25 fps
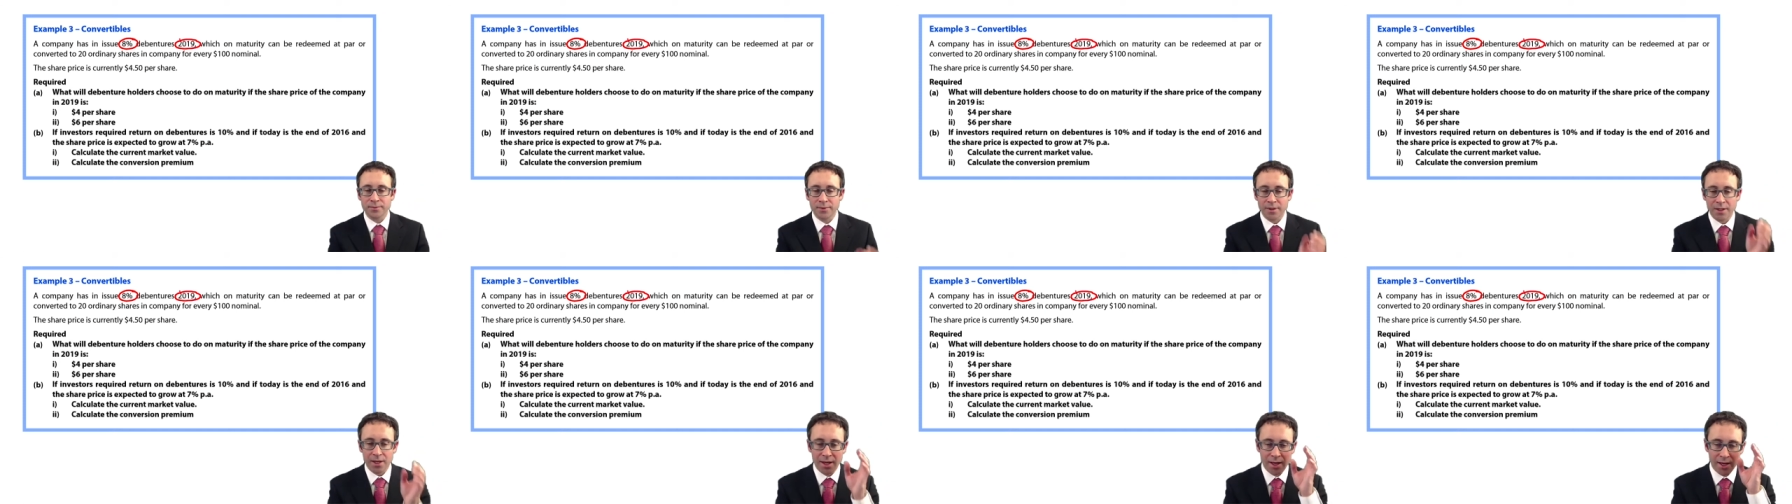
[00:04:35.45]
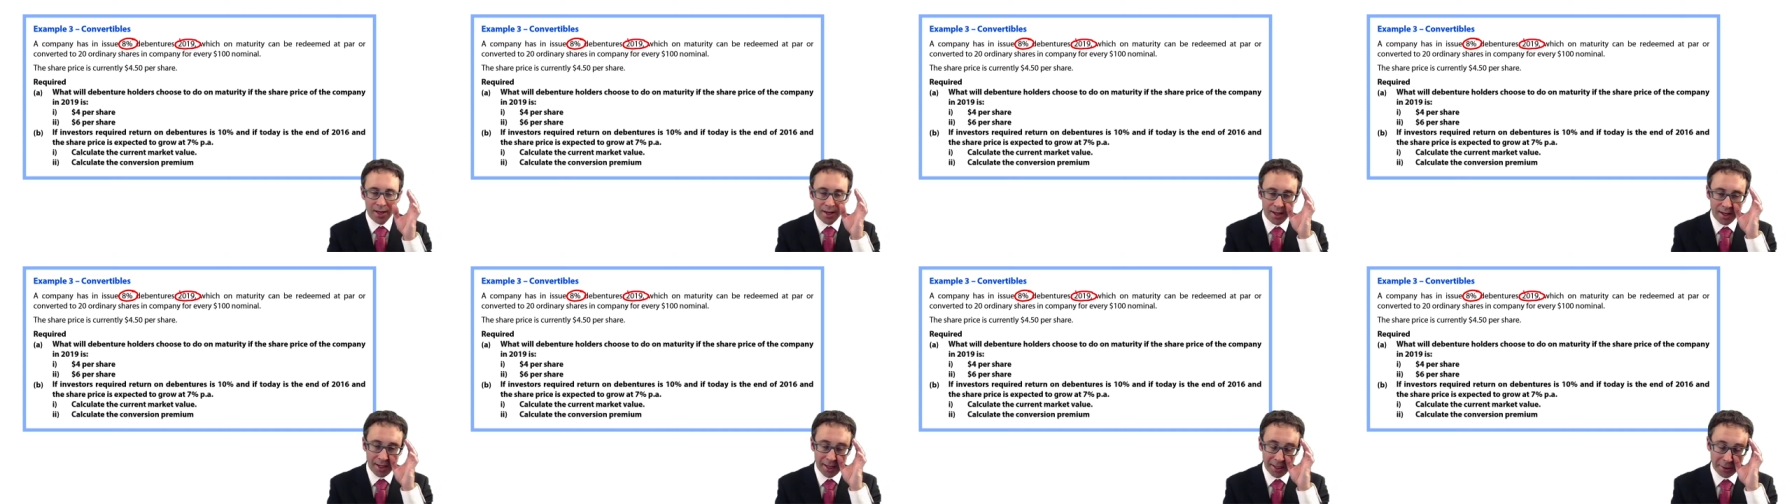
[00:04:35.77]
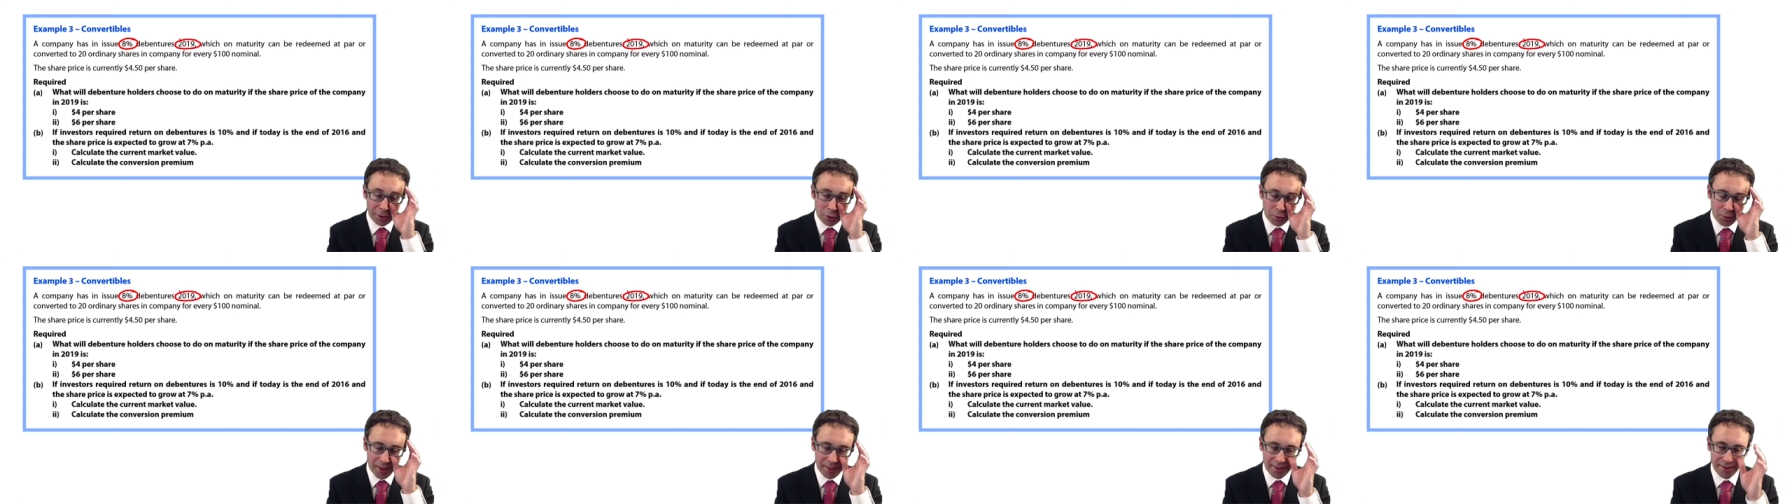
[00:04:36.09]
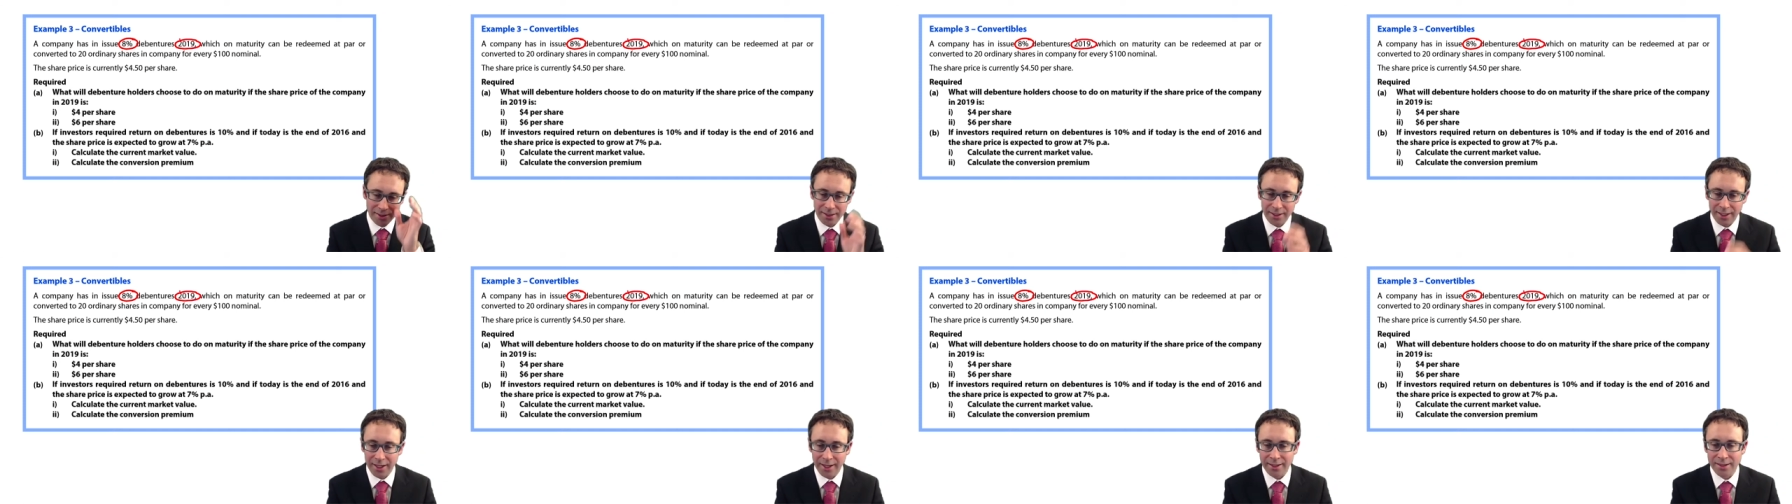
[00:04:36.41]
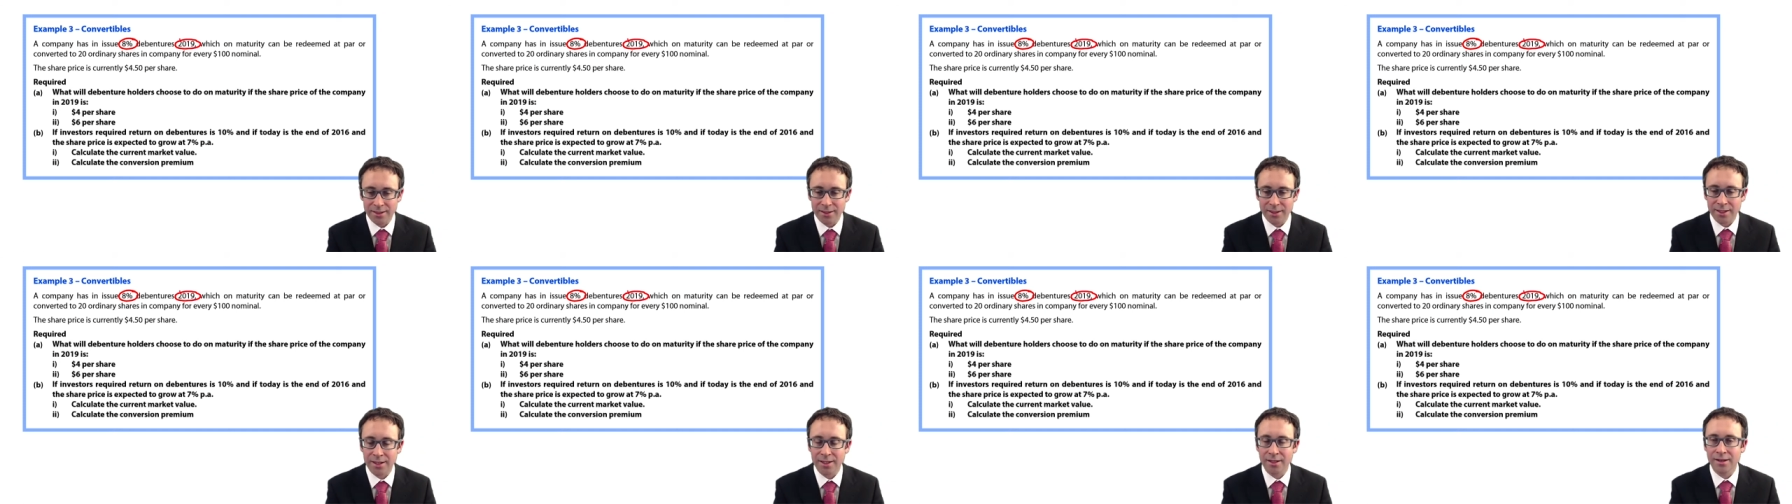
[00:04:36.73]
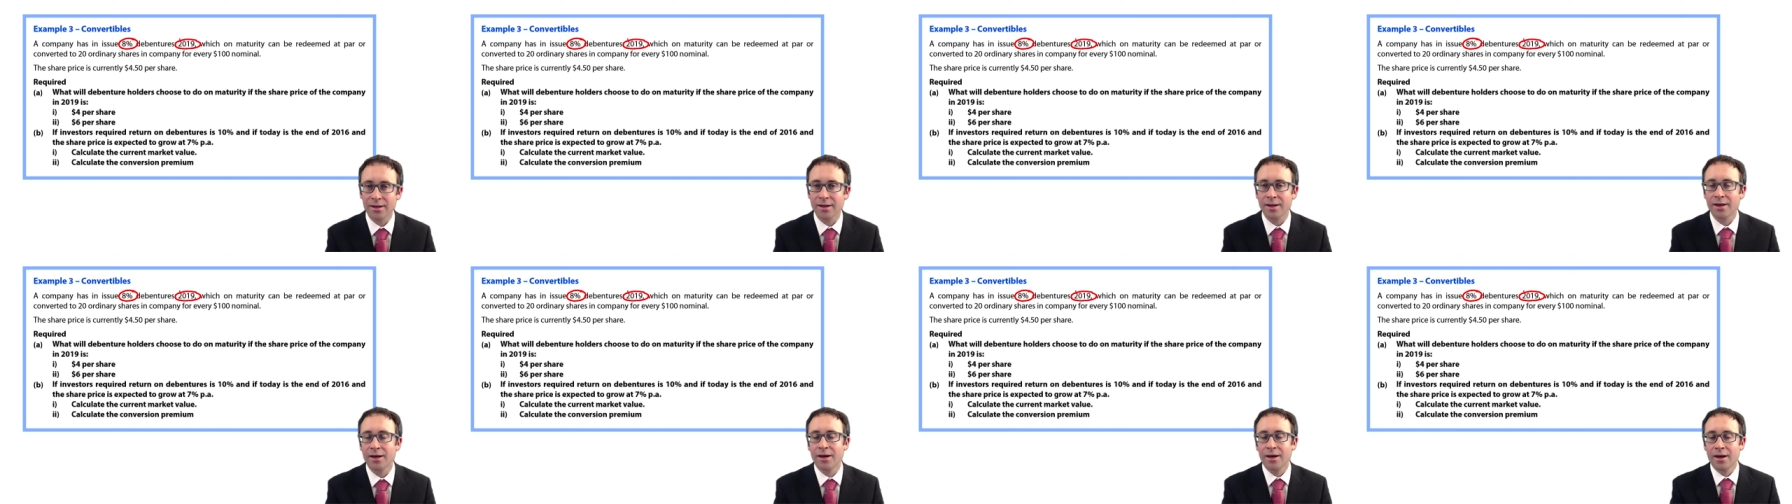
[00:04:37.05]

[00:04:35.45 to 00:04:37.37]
okay, in 2019.